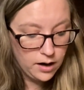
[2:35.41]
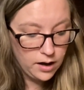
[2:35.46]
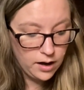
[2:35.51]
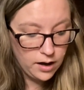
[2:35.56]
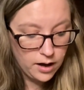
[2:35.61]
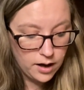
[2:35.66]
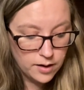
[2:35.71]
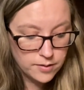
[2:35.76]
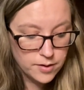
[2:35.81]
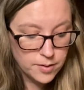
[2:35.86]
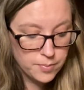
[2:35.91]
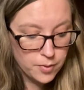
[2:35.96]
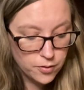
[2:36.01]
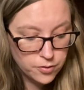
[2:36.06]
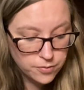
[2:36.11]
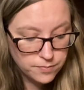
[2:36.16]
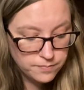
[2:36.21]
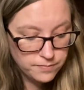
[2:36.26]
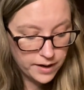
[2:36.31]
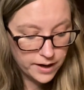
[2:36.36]
They're
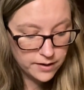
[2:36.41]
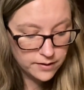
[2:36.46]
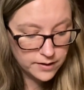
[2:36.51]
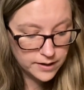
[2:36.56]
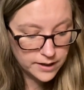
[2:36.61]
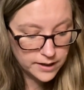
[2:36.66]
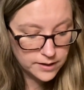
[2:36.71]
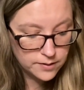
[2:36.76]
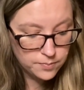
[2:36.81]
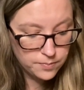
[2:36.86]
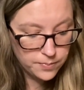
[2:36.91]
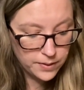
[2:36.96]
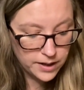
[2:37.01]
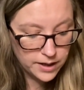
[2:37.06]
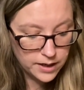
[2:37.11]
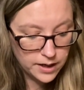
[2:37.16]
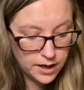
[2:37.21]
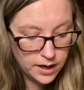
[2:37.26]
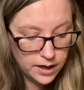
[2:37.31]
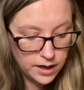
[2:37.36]
both married,
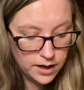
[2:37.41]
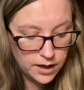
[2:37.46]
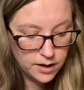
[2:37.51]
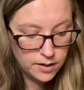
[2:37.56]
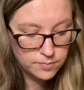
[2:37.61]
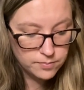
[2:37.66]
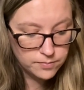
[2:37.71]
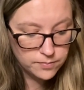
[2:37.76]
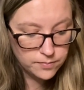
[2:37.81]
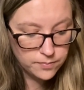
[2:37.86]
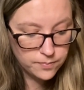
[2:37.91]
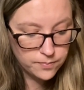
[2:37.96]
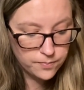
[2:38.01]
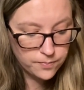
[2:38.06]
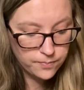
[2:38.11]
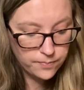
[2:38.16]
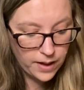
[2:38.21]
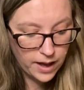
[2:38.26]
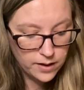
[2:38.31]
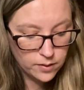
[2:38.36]
but
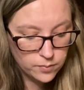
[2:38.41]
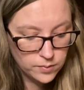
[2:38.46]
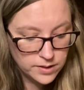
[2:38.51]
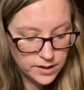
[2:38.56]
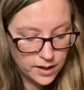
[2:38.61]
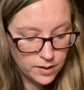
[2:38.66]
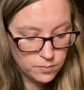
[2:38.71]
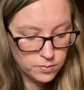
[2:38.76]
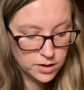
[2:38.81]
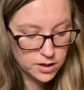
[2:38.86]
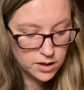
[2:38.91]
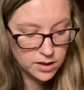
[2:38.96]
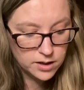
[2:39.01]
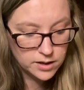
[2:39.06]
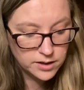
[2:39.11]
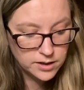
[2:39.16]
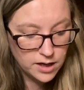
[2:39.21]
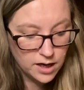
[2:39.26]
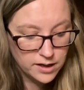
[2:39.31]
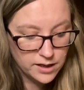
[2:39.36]
back when they
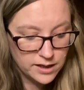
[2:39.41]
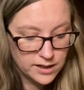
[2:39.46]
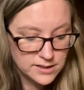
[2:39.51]
were young,